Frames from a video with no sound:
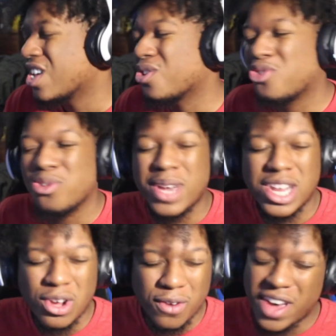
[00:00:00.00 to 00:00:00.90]
YouTube
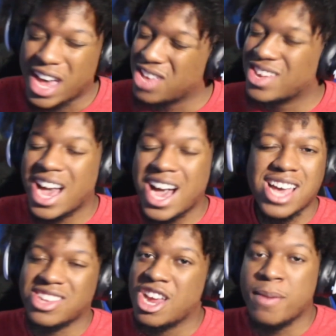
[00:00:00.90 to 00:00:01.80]
ain't notifying you
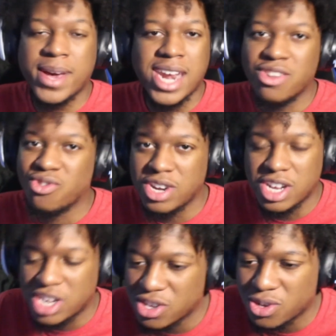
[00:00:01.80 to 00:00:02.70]
guys. Everybody not joining
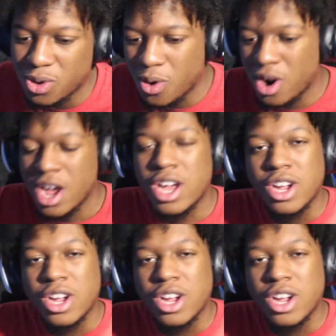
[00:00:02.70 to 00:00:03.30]
the Discord.